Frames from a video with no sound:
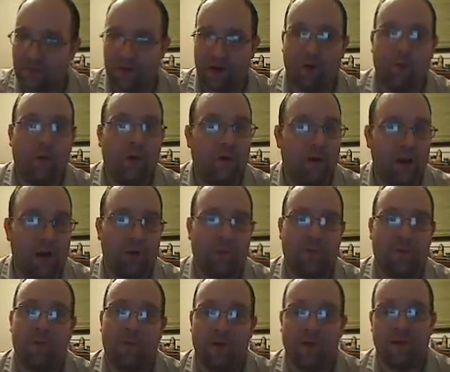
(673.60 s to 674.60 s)
But you know how
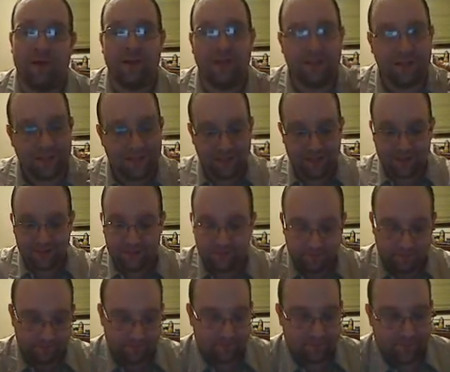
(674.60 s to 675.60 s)
you are as a person.
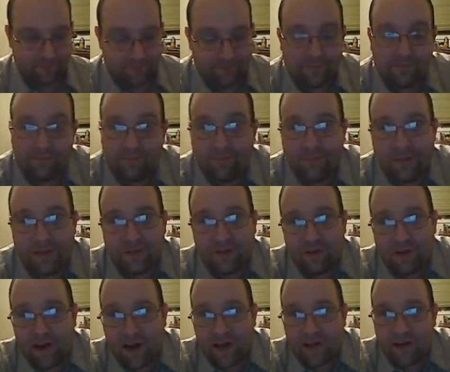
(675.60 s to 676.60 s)
You're you're you're
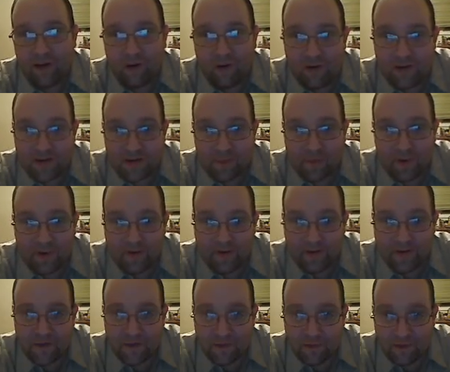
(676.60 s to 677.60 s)
proud. You don't want to ask nobody
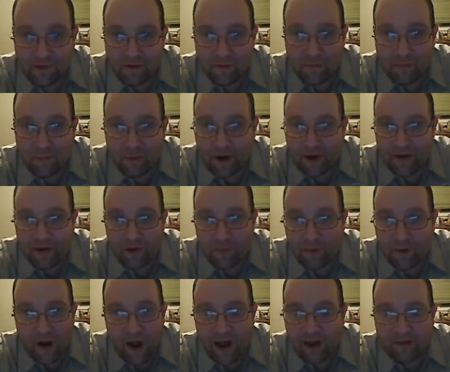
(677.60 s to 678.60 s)
for nothing. You know, I
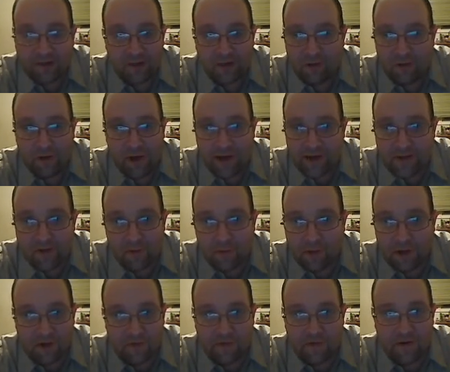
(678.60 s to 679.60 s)
don't. I, I
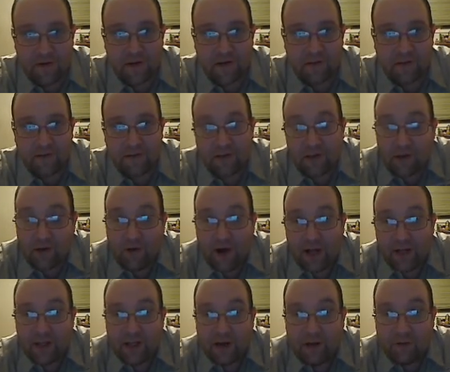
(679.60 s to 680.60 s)
since I was 17
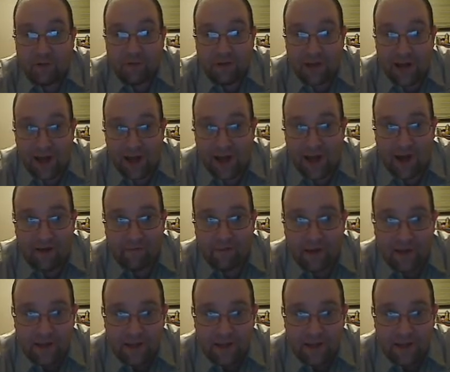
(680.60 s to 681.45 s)
years old, I've been working.